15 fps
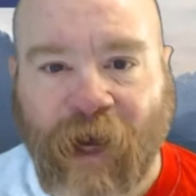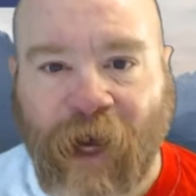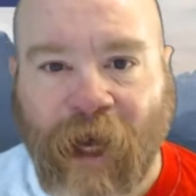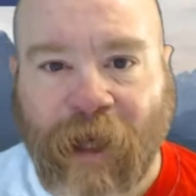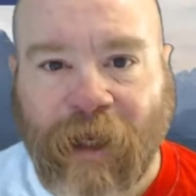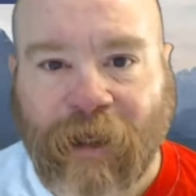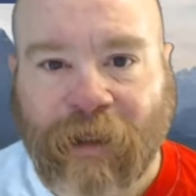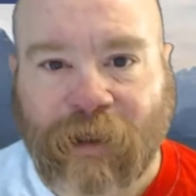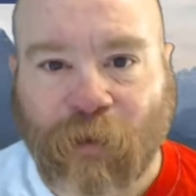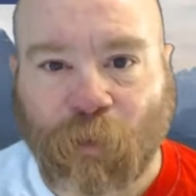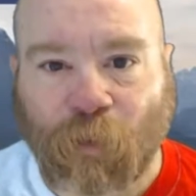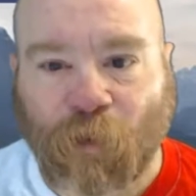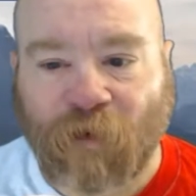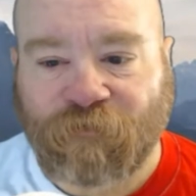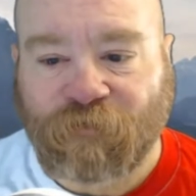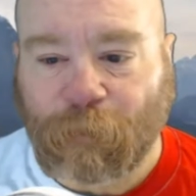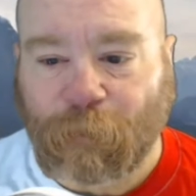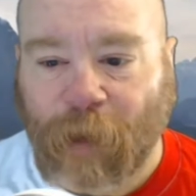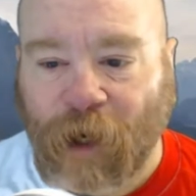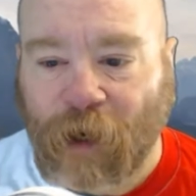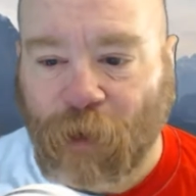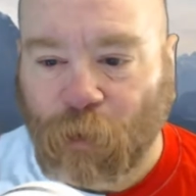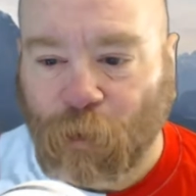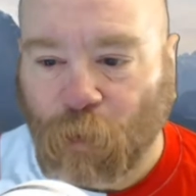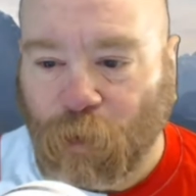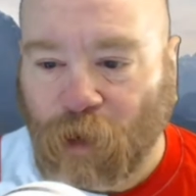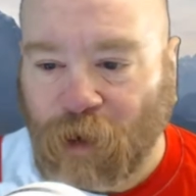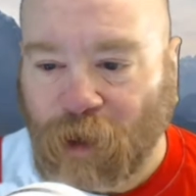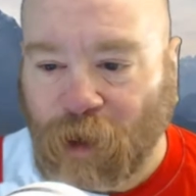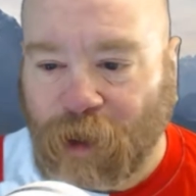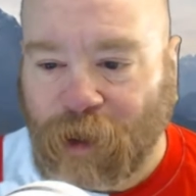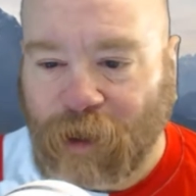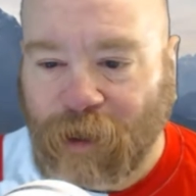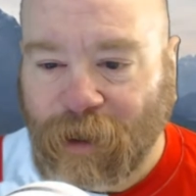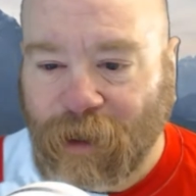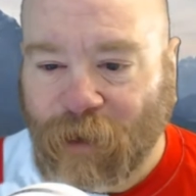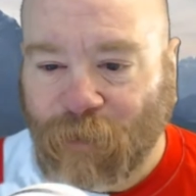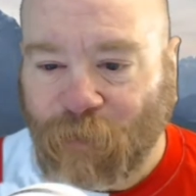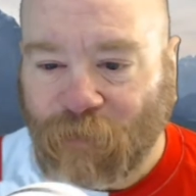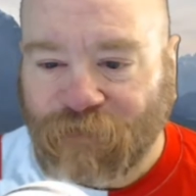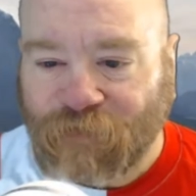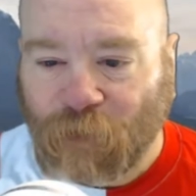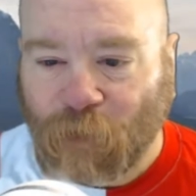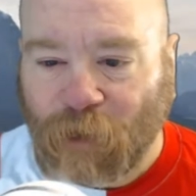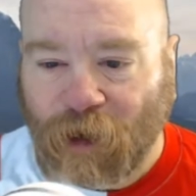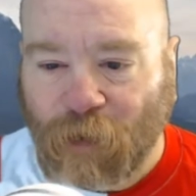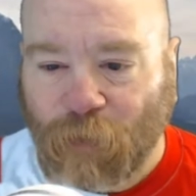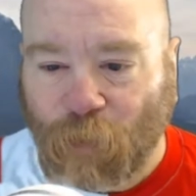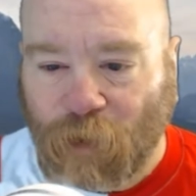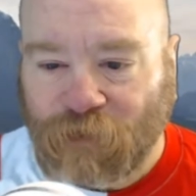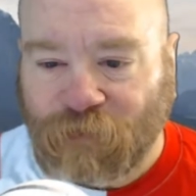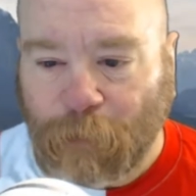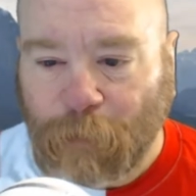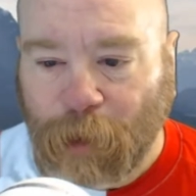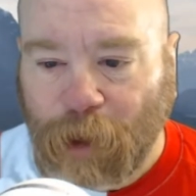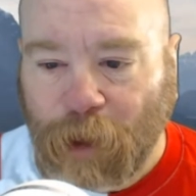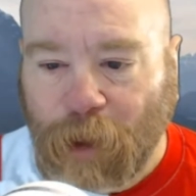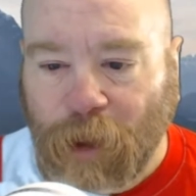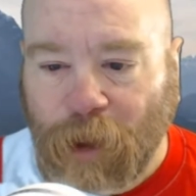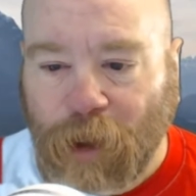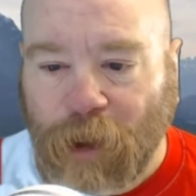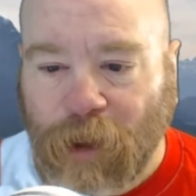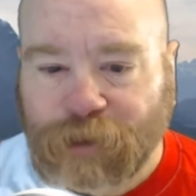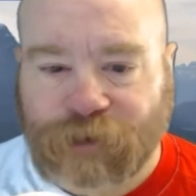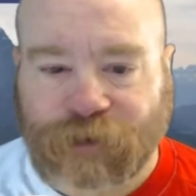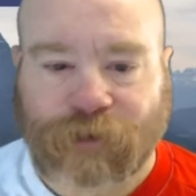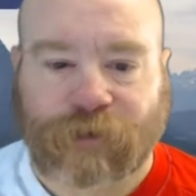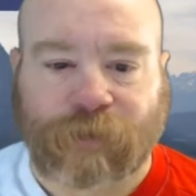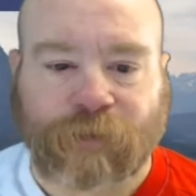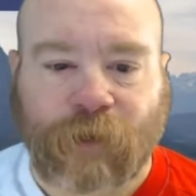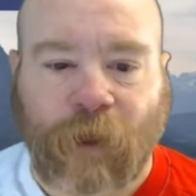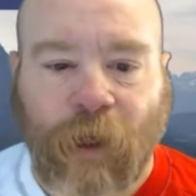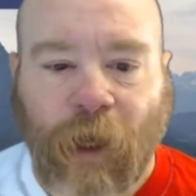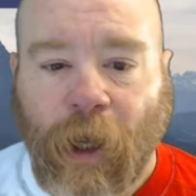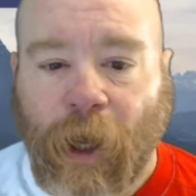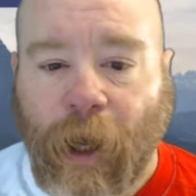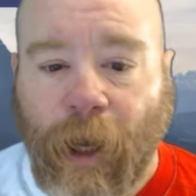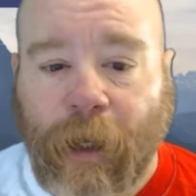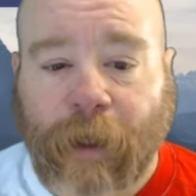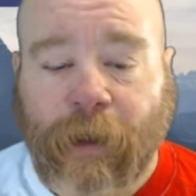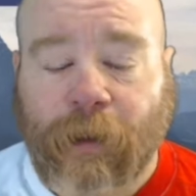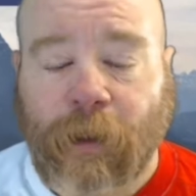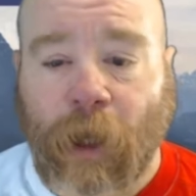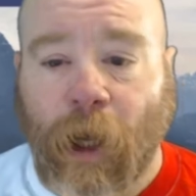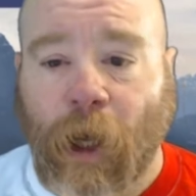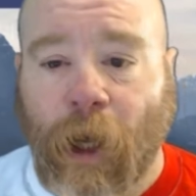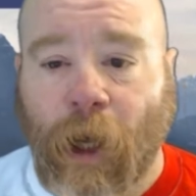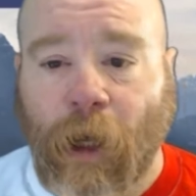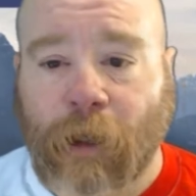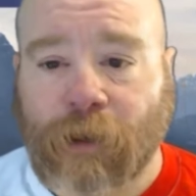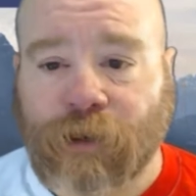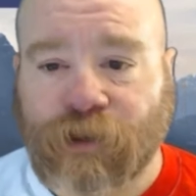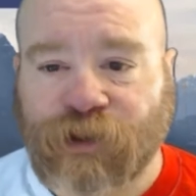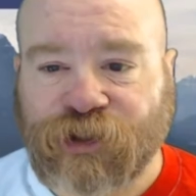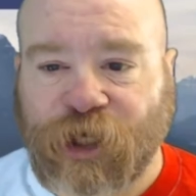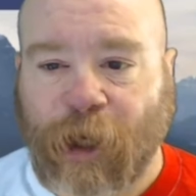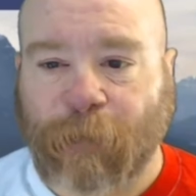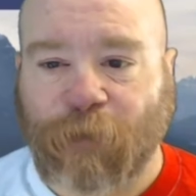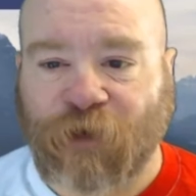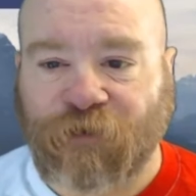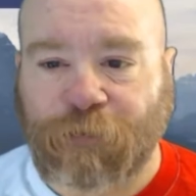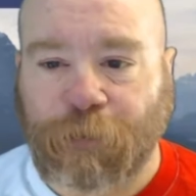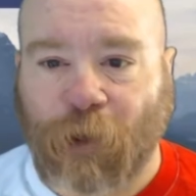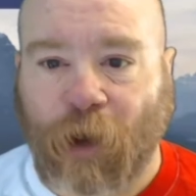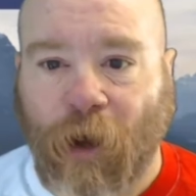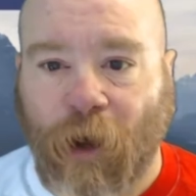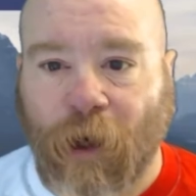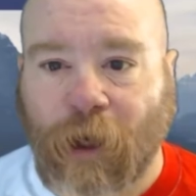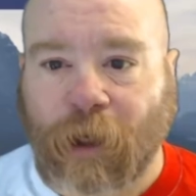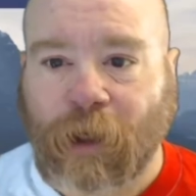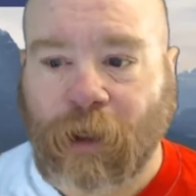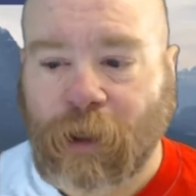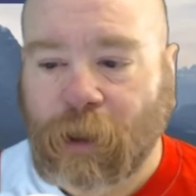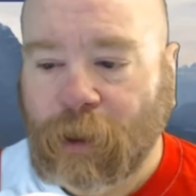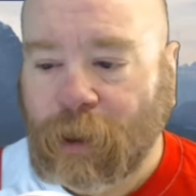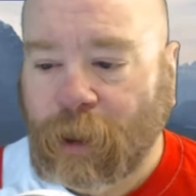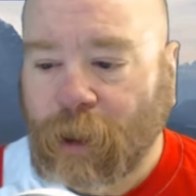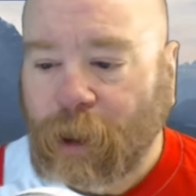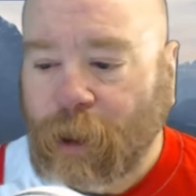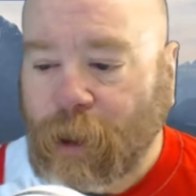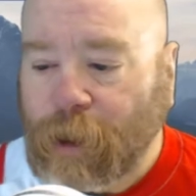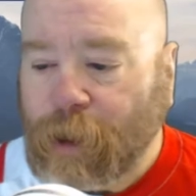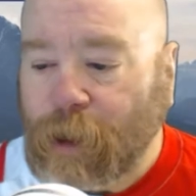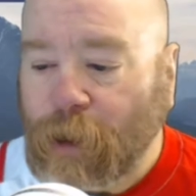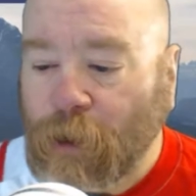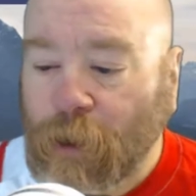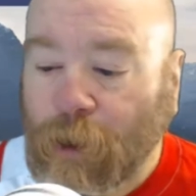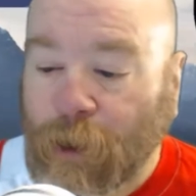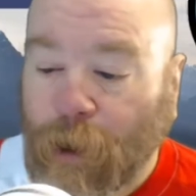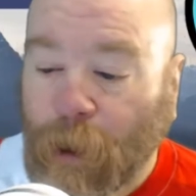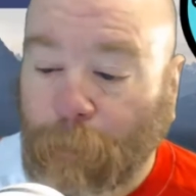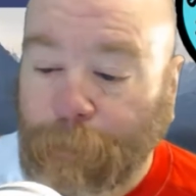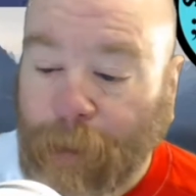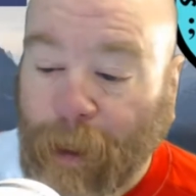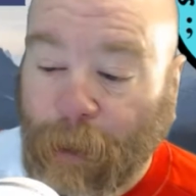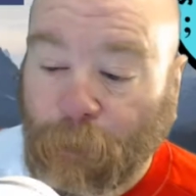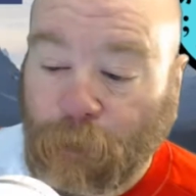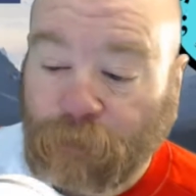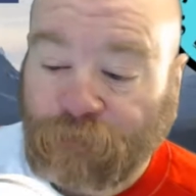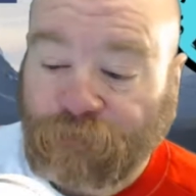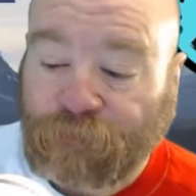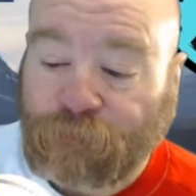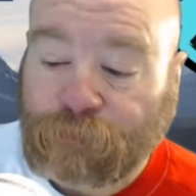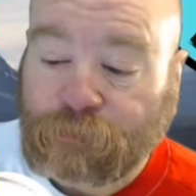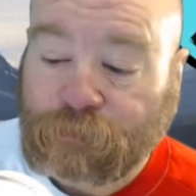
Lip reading: got one from my old work. What's going on, Waltimus? Hey, shameless plug. Here in a couple hours